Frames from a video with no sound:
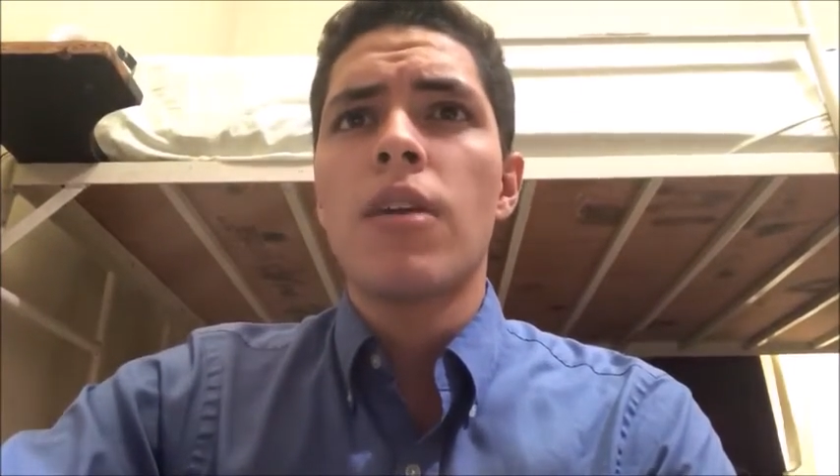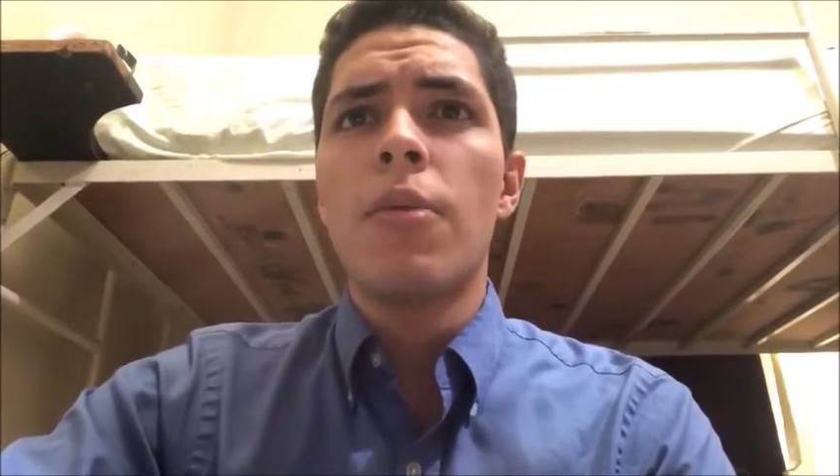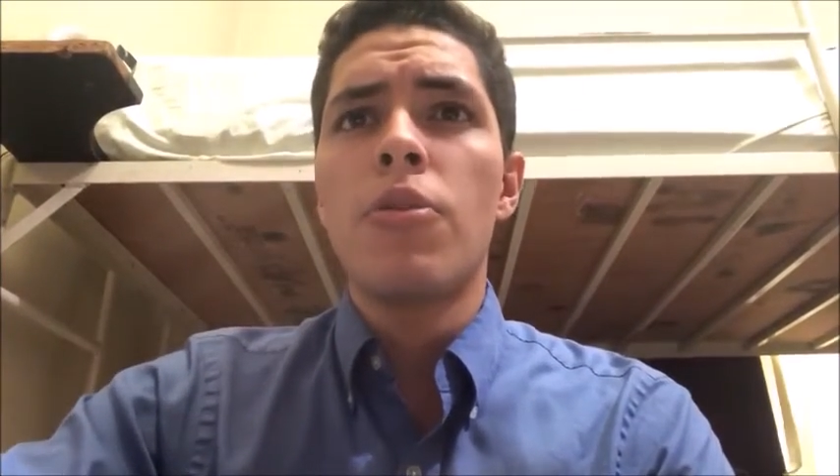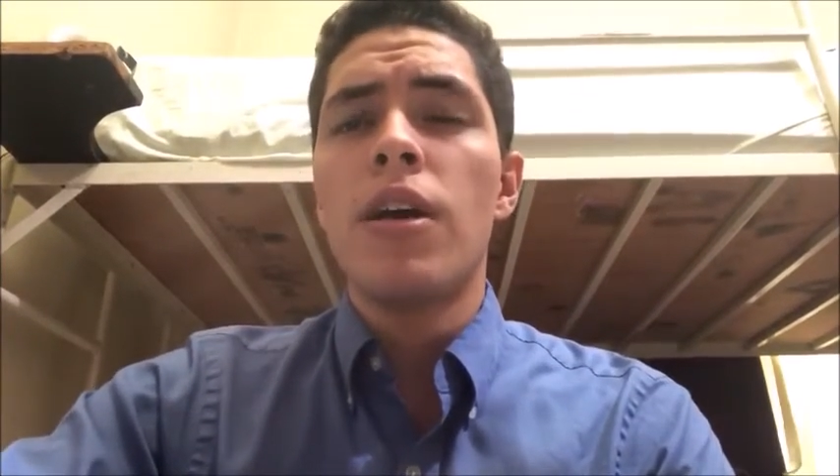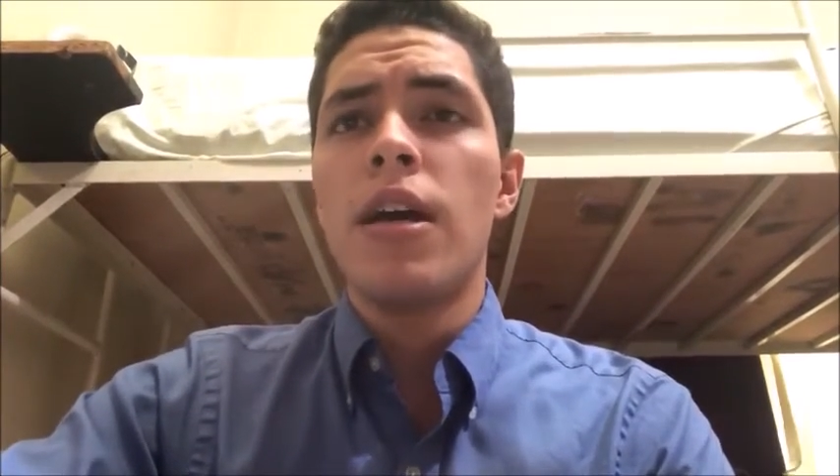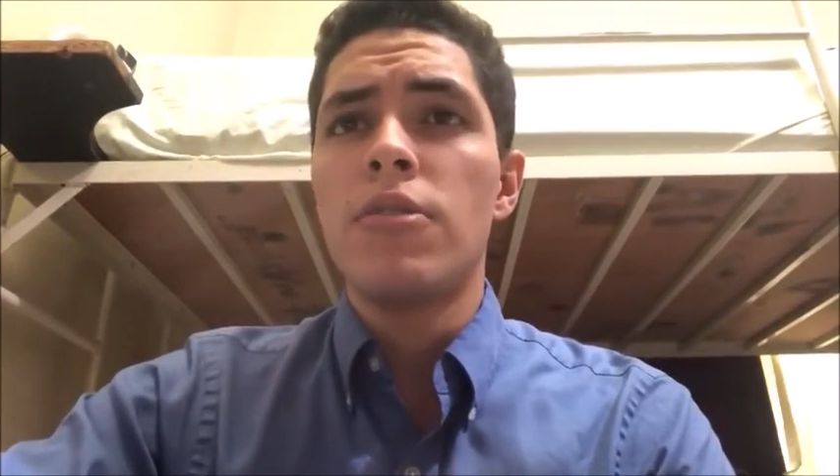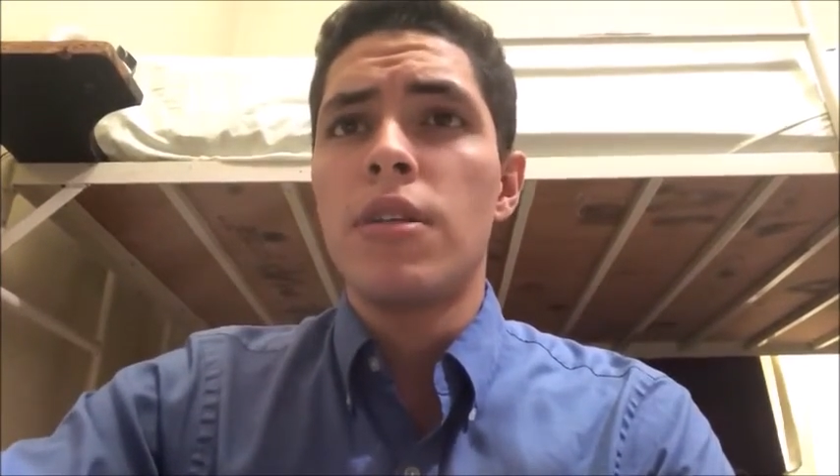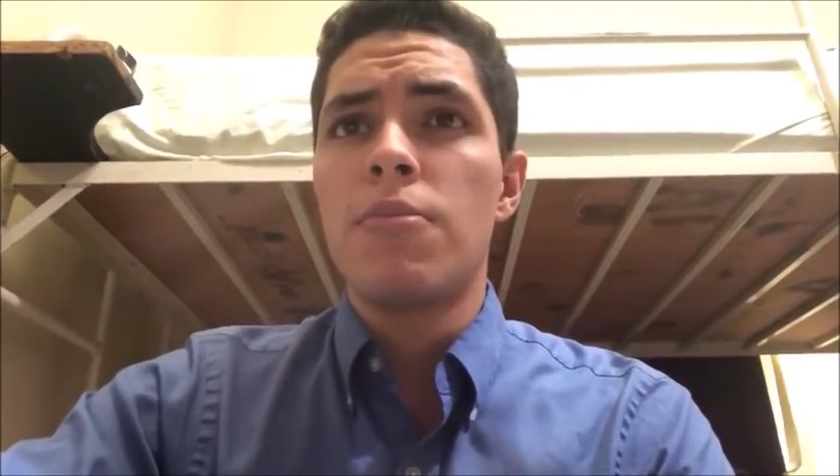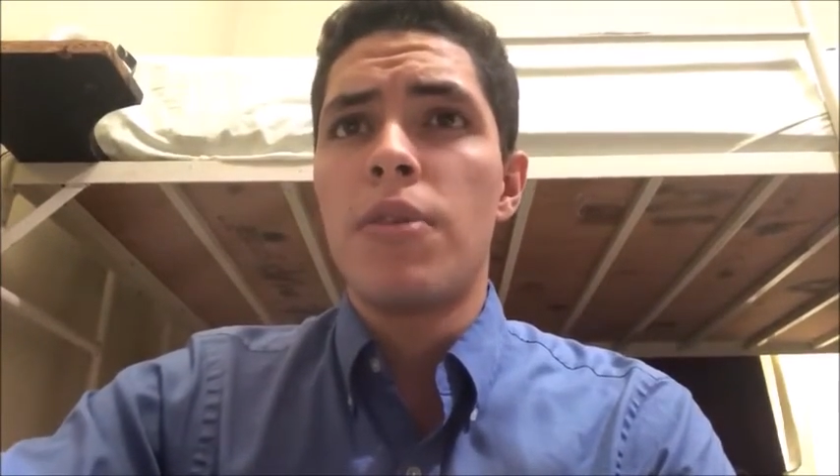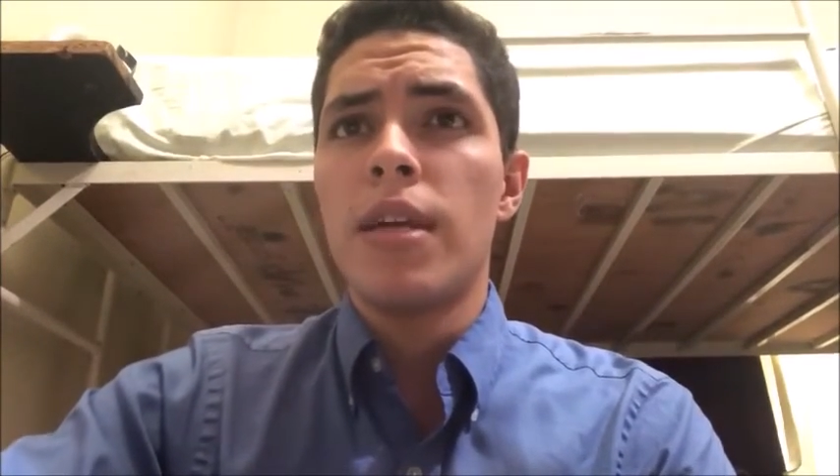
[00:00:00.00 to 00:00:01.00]

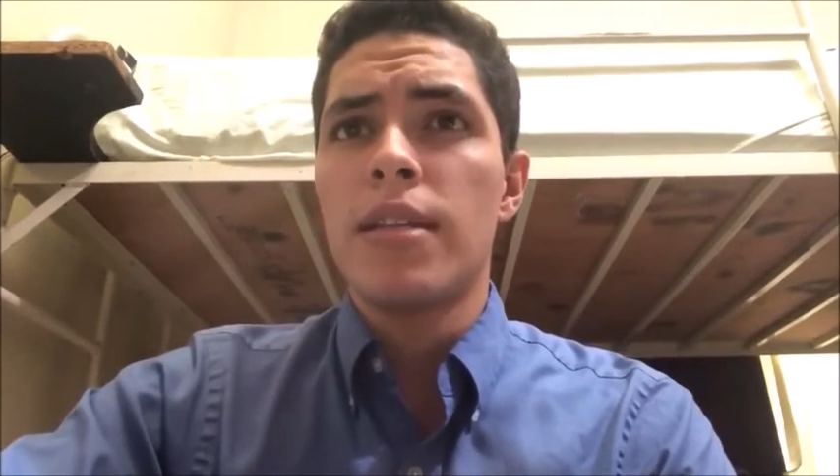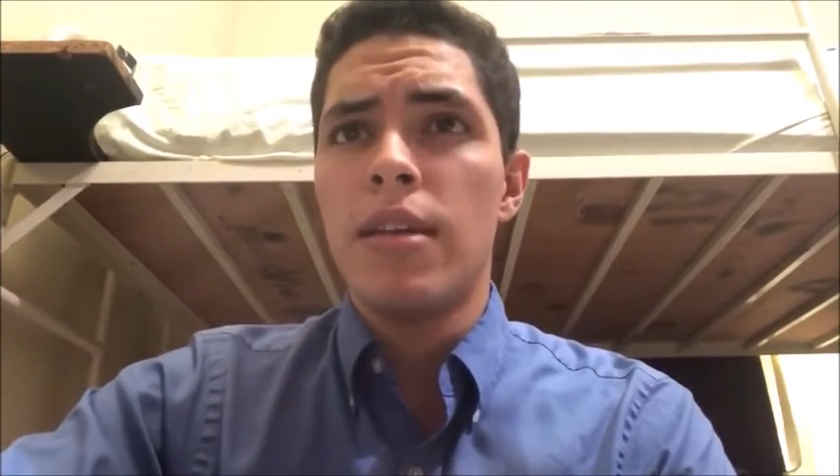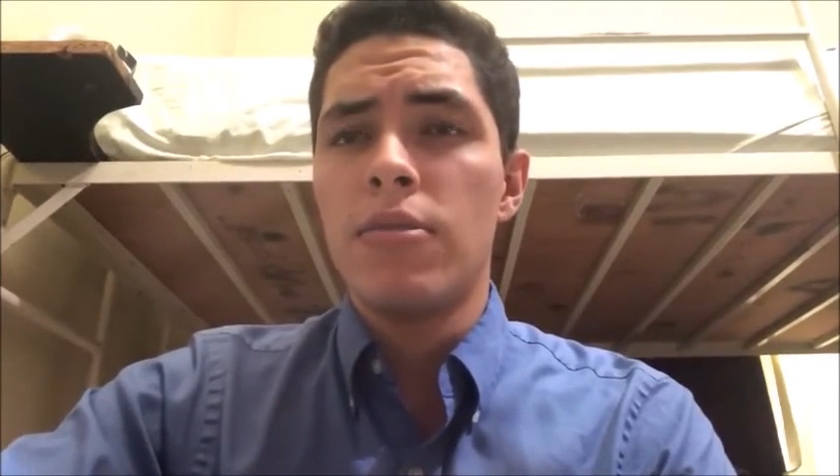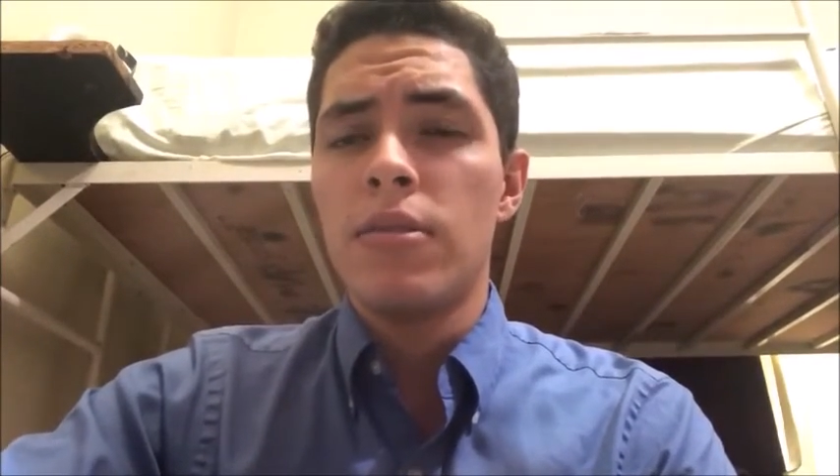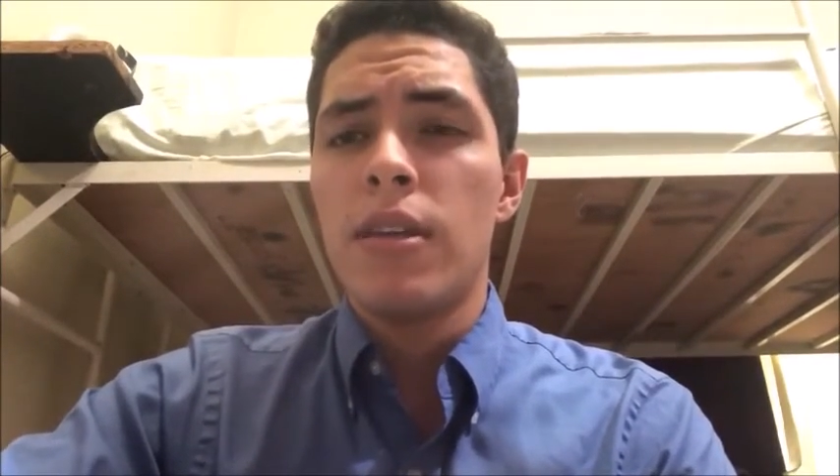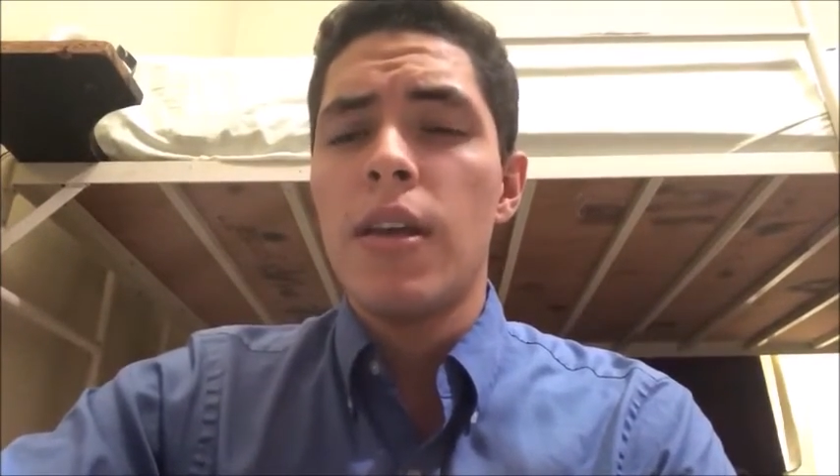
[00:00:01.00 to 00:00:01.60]
Carbohydrate breakdown,